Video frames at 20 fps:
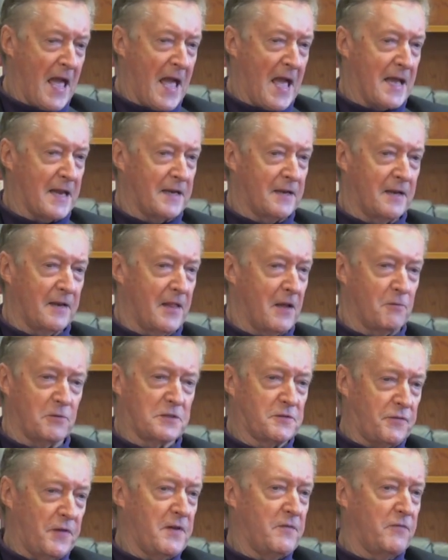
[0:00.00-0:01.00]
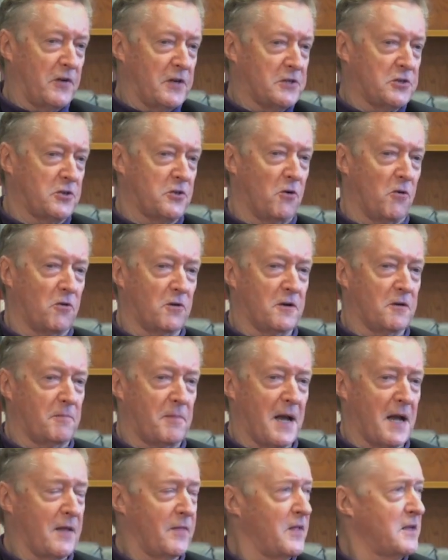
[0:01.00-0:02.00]
and there was feverish talk
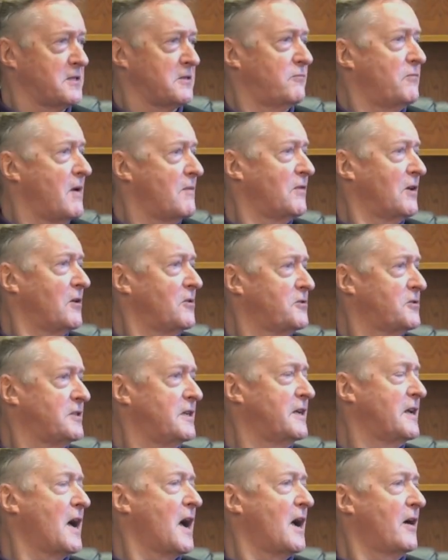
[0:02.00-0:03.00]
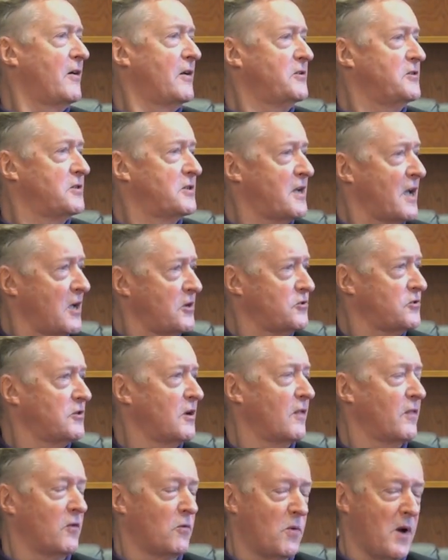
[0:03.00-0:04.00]
about there's a revolution in higher
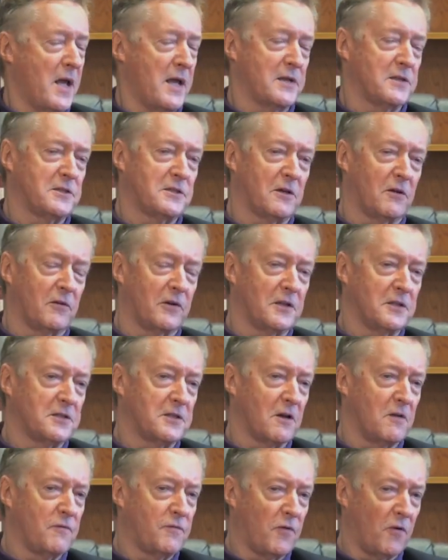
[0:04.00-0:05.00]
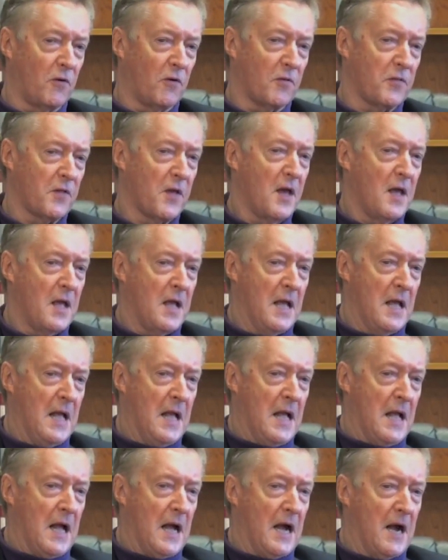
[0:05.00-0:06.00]
education on the way and so on and so forth.
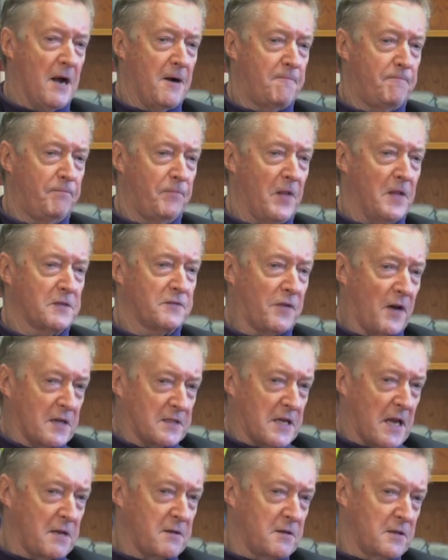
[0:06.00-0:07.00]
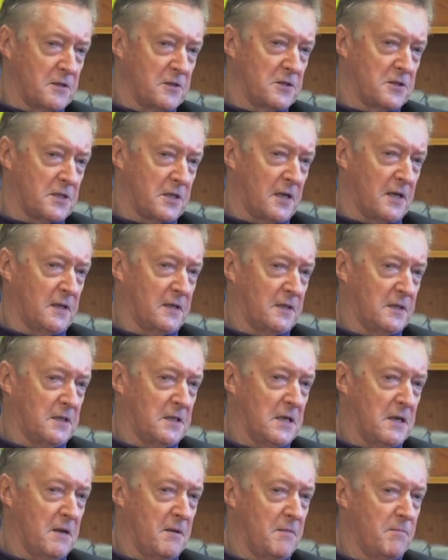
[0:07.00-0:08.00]
As far as I'm
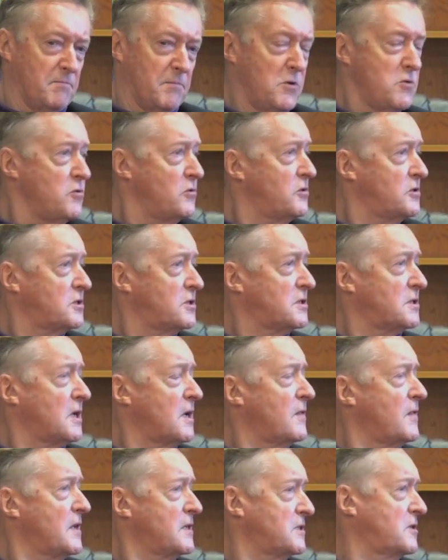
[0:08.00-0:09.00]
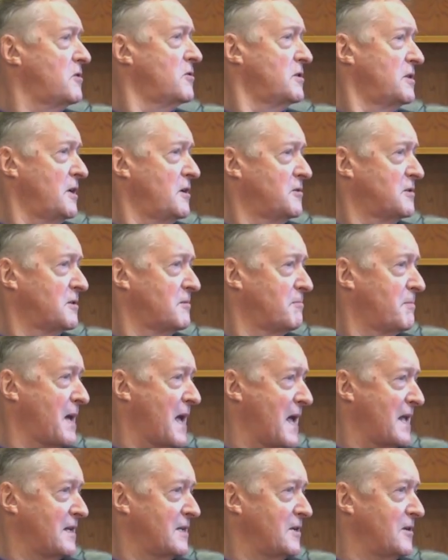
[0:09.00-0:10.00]
concerned, MOOCs, there's good news and
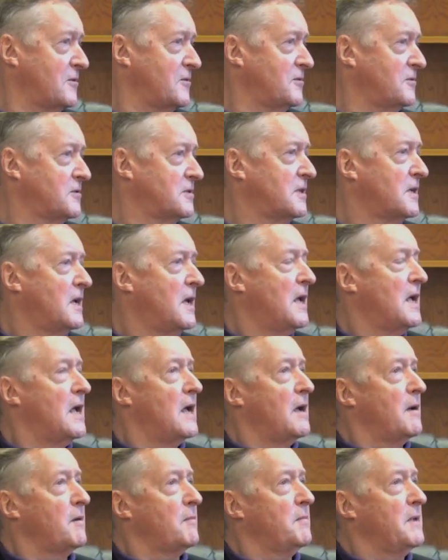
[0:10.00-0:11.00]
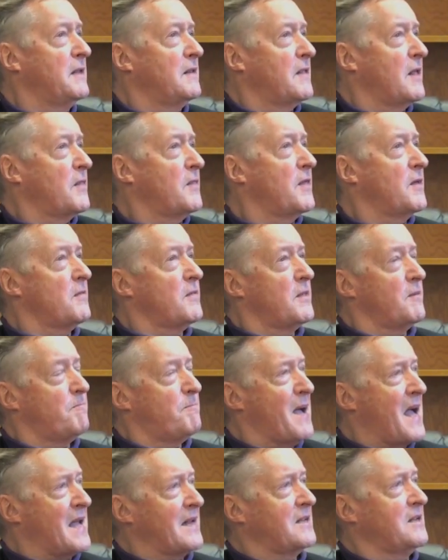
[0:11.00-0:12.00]
bad news. I mean,
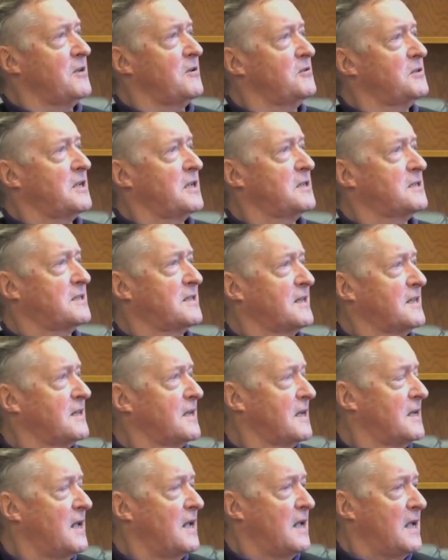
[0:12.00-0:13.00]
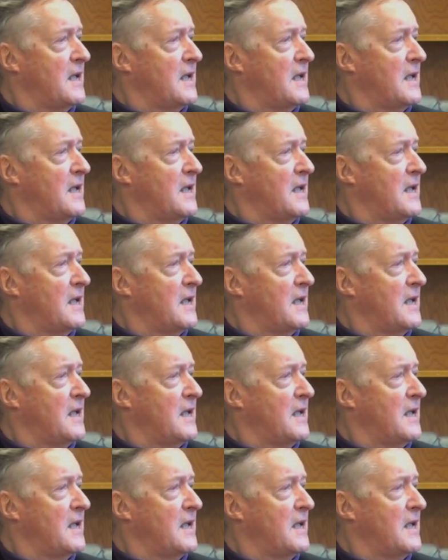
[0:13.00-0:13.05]
the bad news is that,